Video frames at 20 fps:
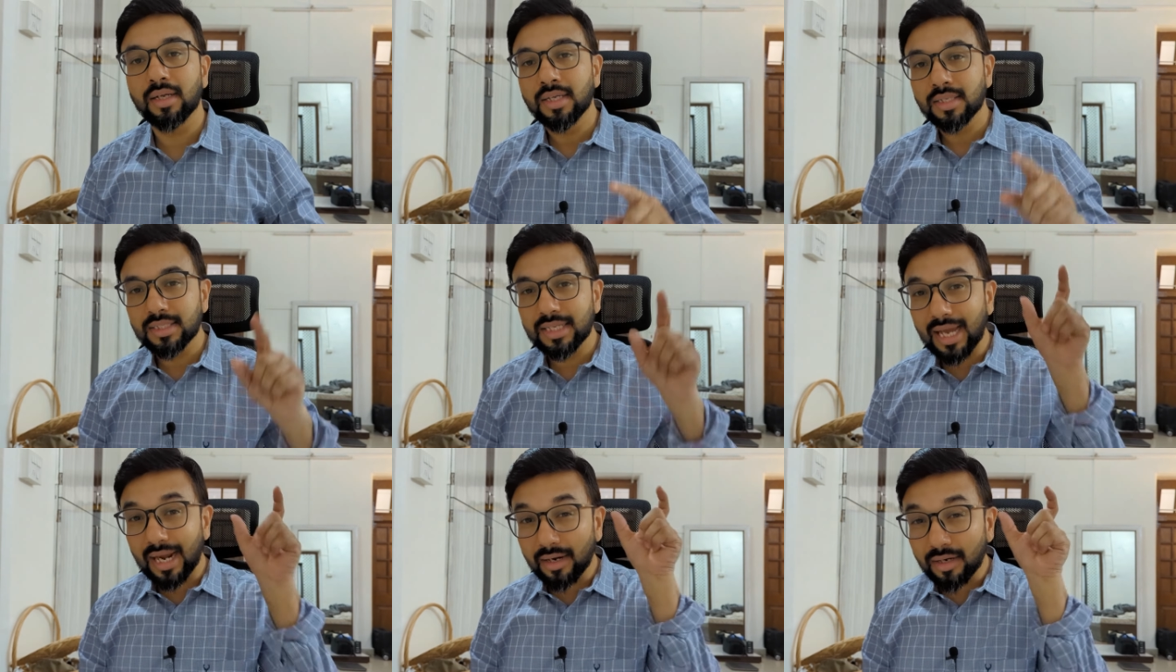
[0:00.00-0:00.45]

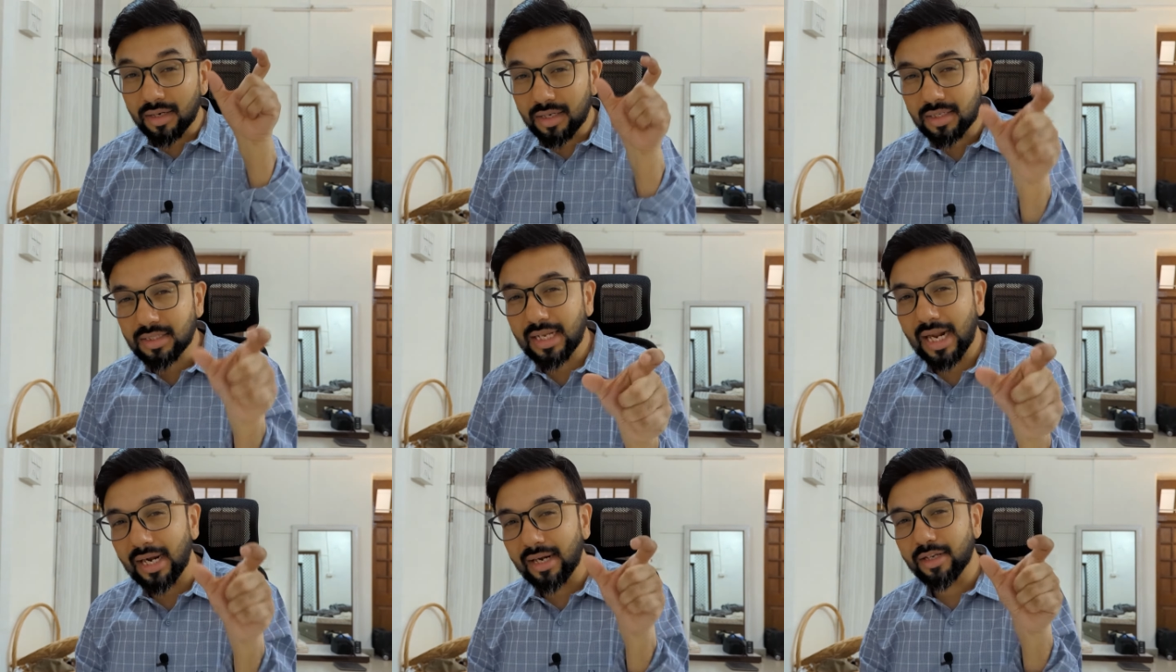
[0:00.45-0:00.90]
See,
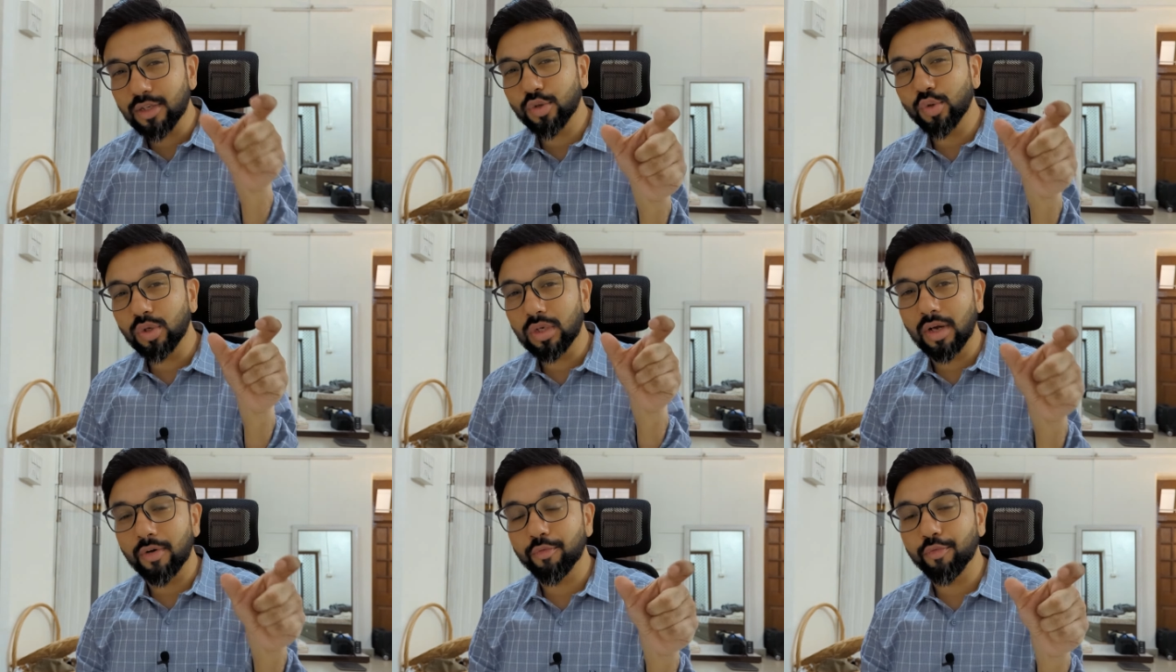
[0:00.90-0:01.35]
understanding
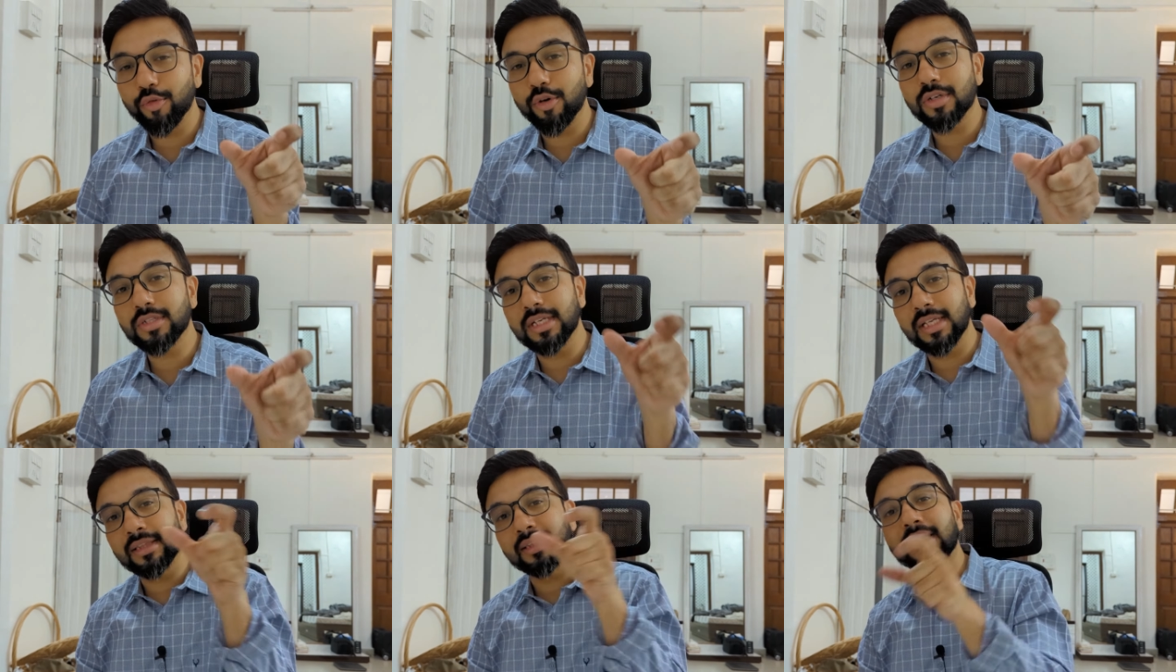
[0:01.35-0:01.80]
should come
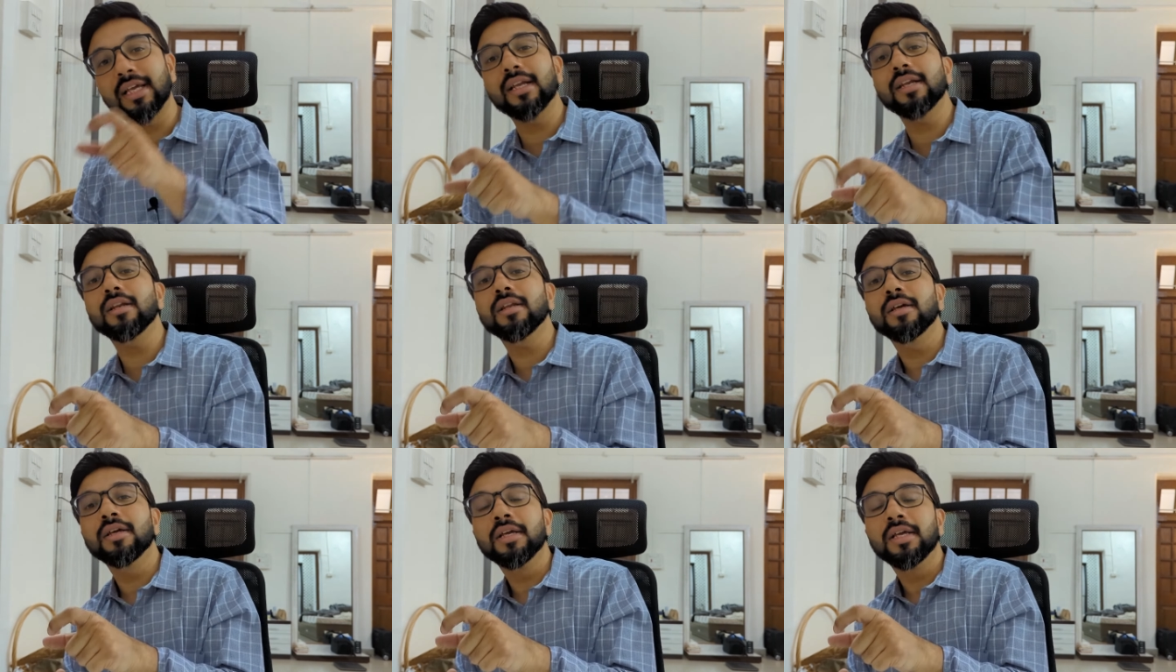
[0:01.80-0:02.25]
first, and
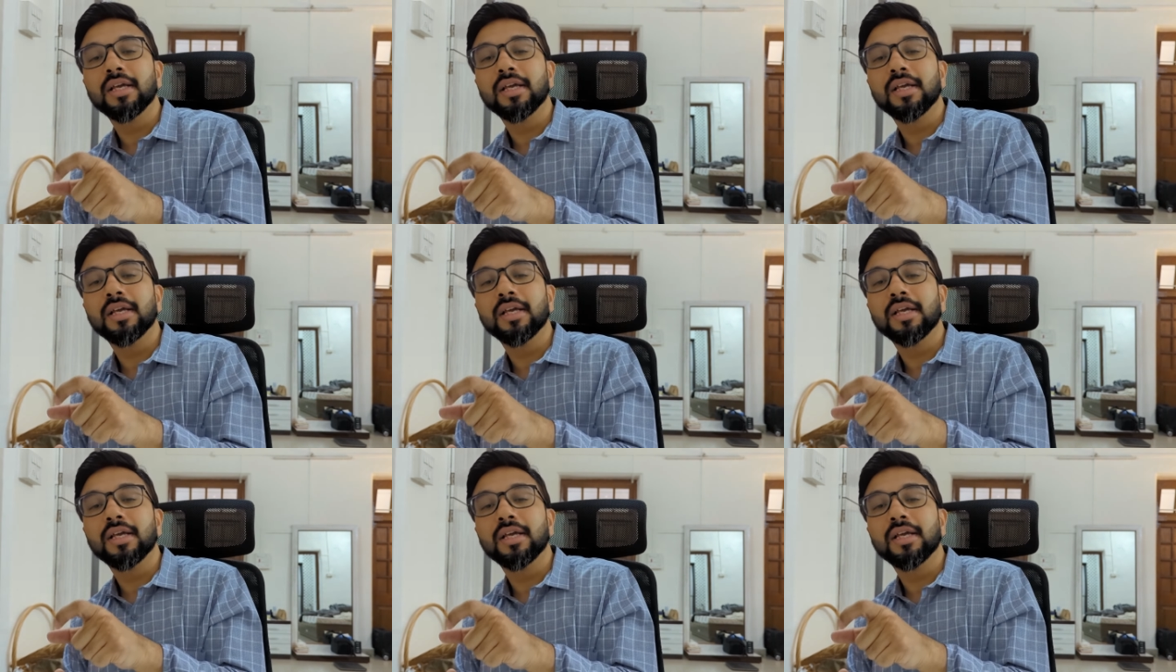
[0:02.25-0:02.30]
then